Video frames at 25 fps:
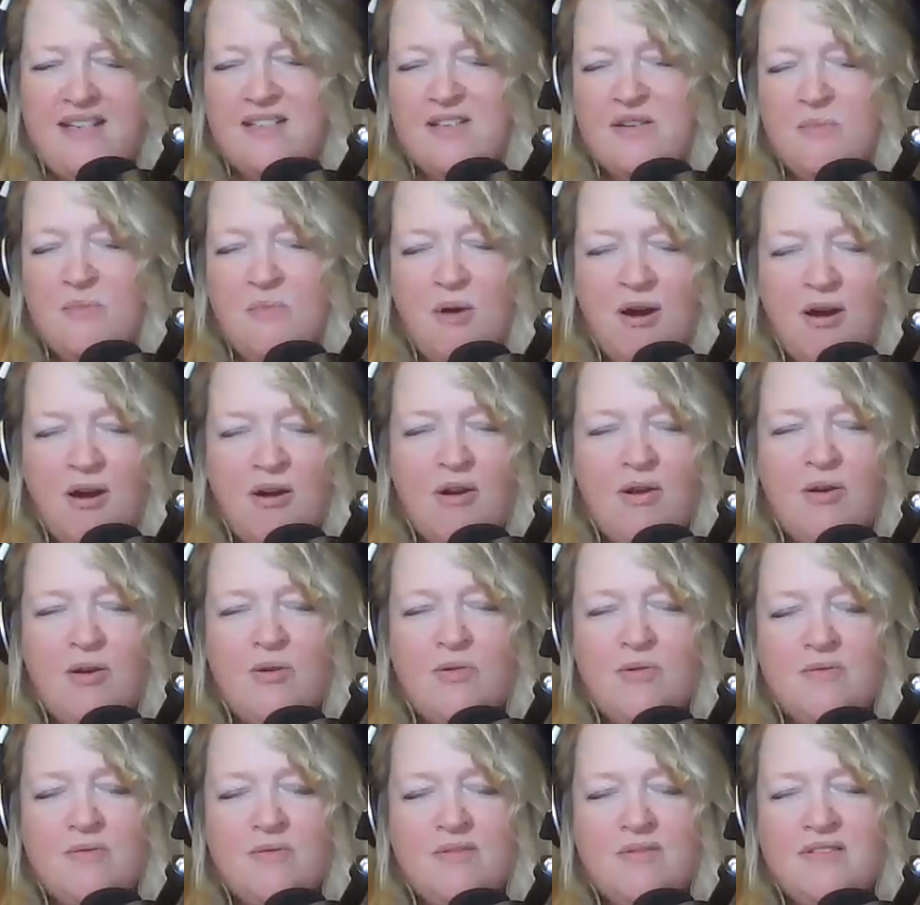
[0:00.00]

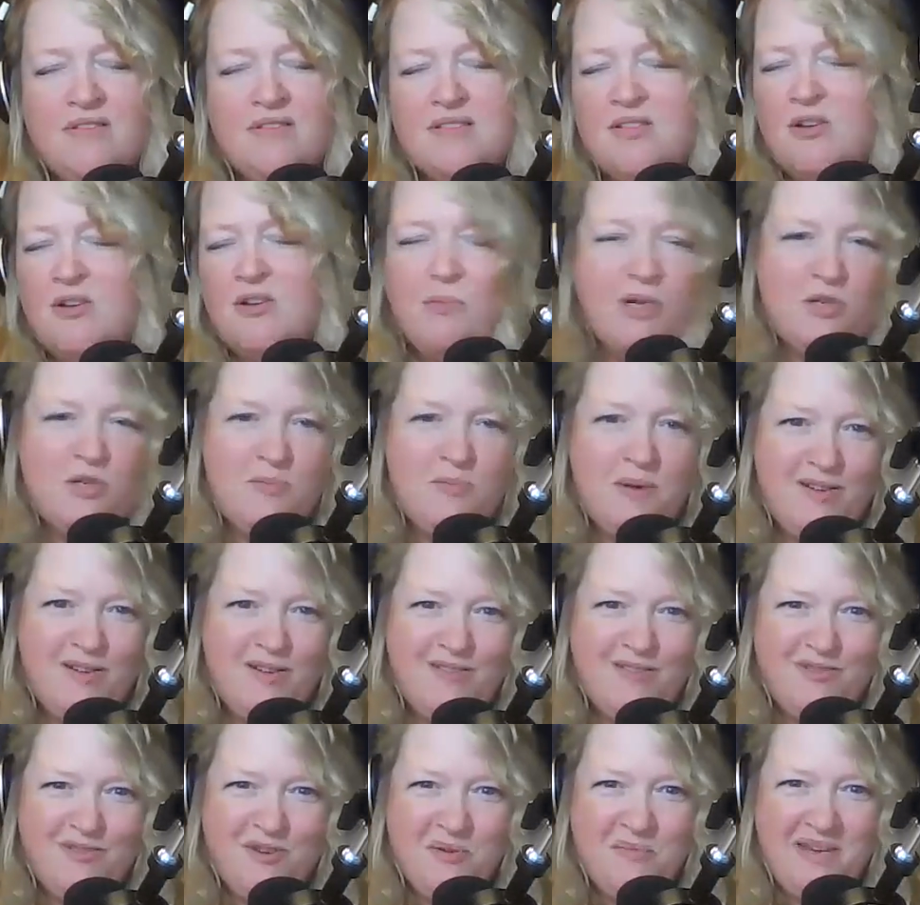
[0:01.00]
tomorrow so much better
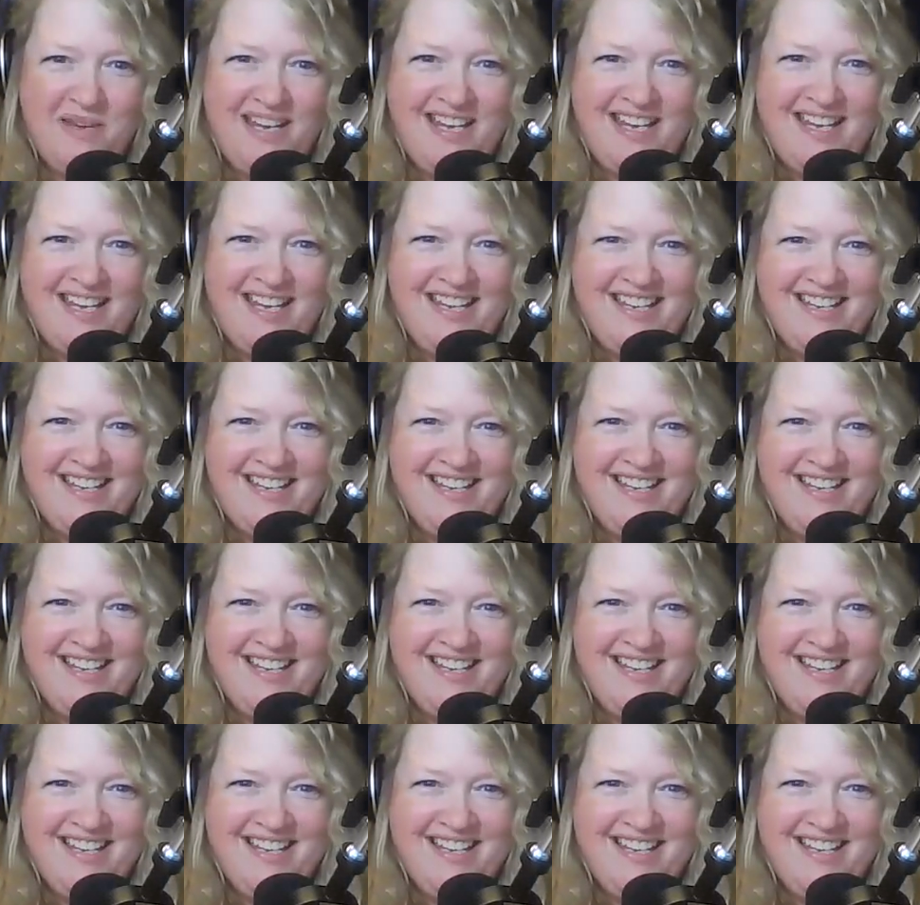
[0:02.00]
for me.